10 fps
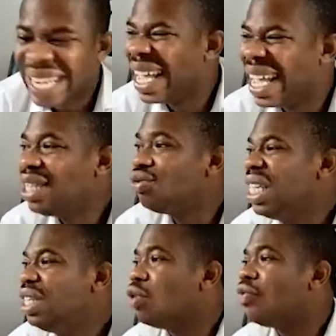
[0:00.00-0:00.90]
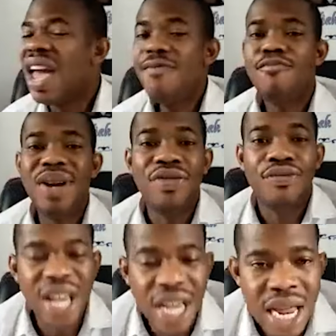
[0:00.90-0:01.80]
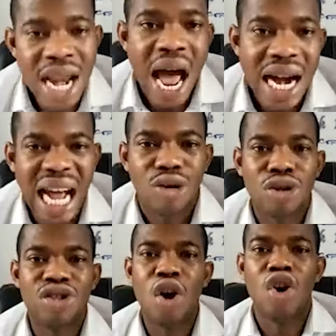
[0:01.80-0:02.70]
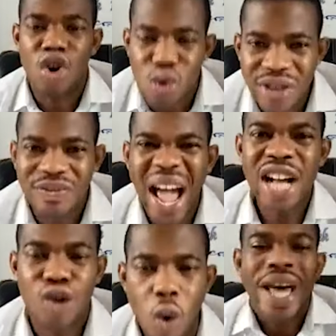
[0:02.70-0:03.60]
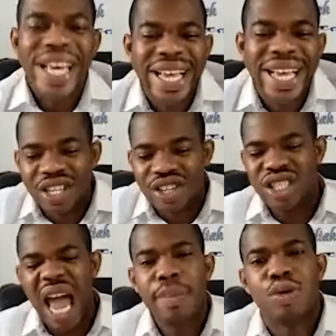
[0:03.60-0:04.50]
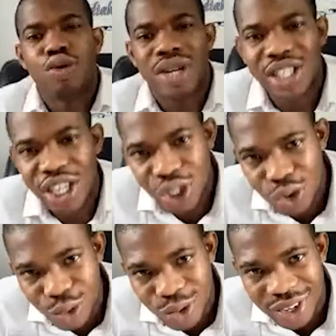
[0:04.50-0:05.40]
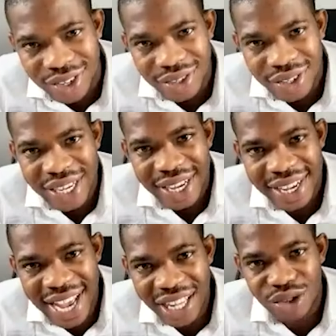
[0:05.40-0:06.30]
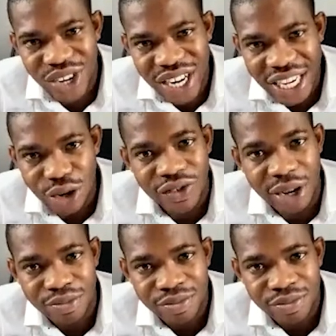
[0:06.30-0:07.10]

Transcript: Get rid of everything that does not glorify God. It is time to rest it too. Get rid of them.